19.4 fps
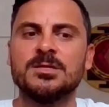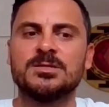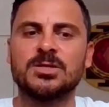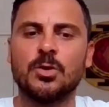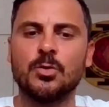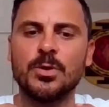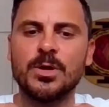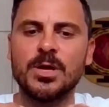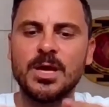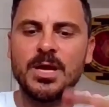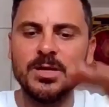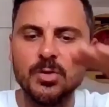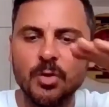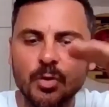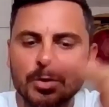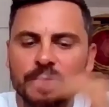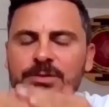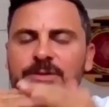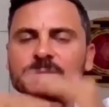So
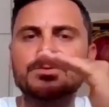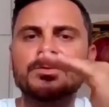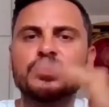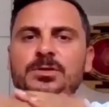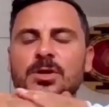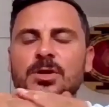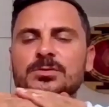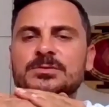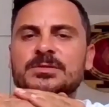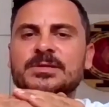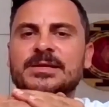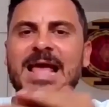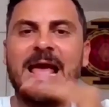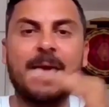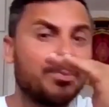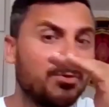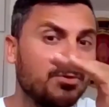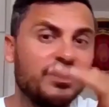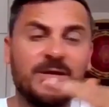in order to close the
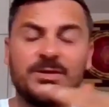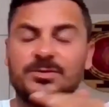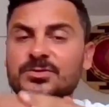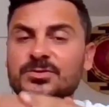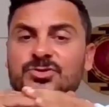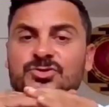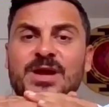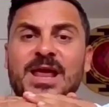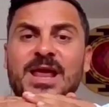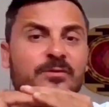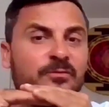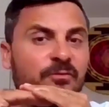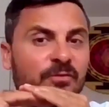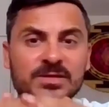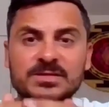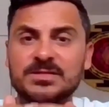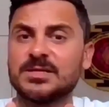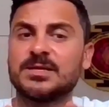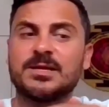gap, you need to train
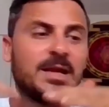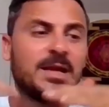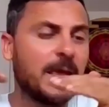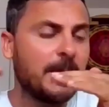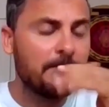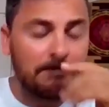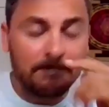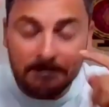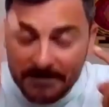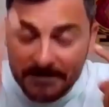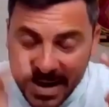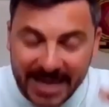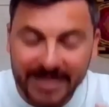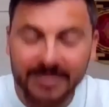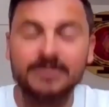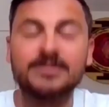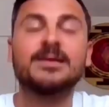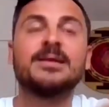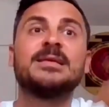physically,
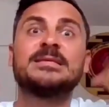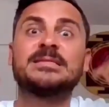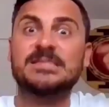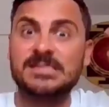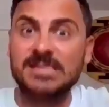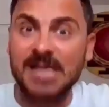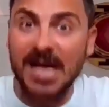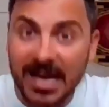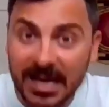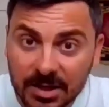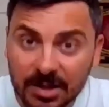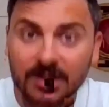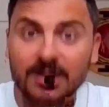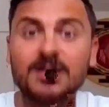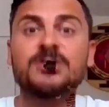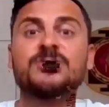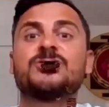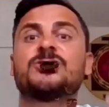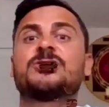mentally,
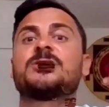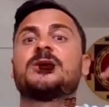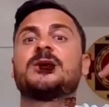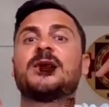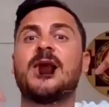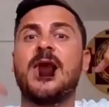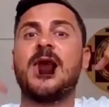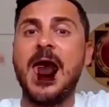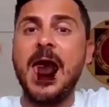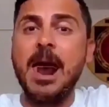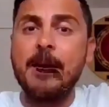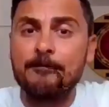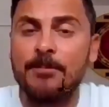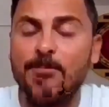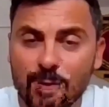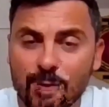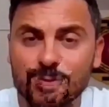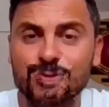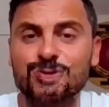psychologically,
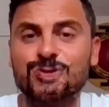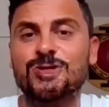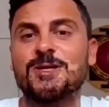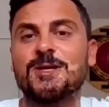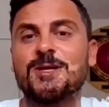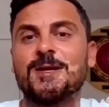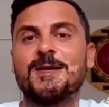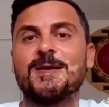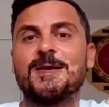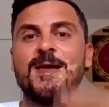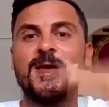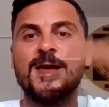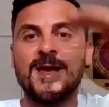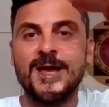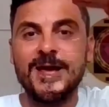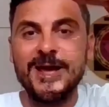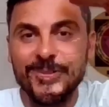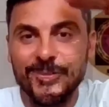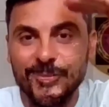emotionally,
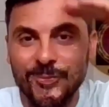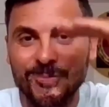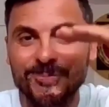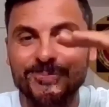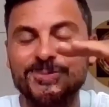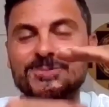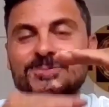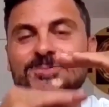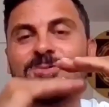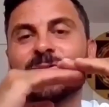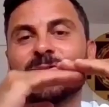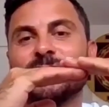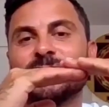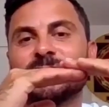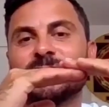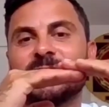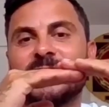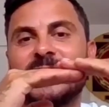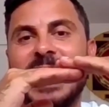in order to
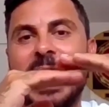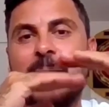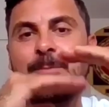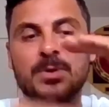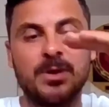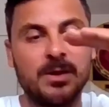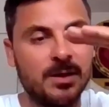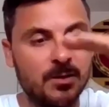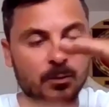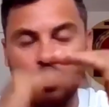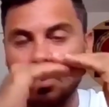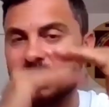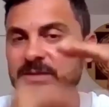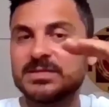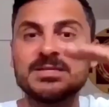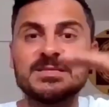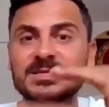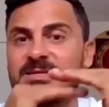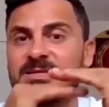close the gap.
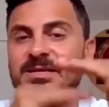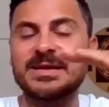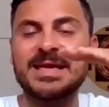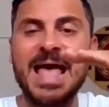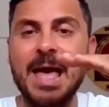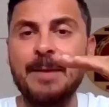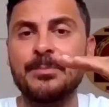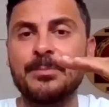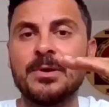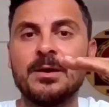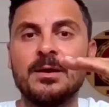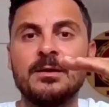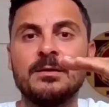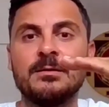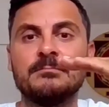What is in the gap?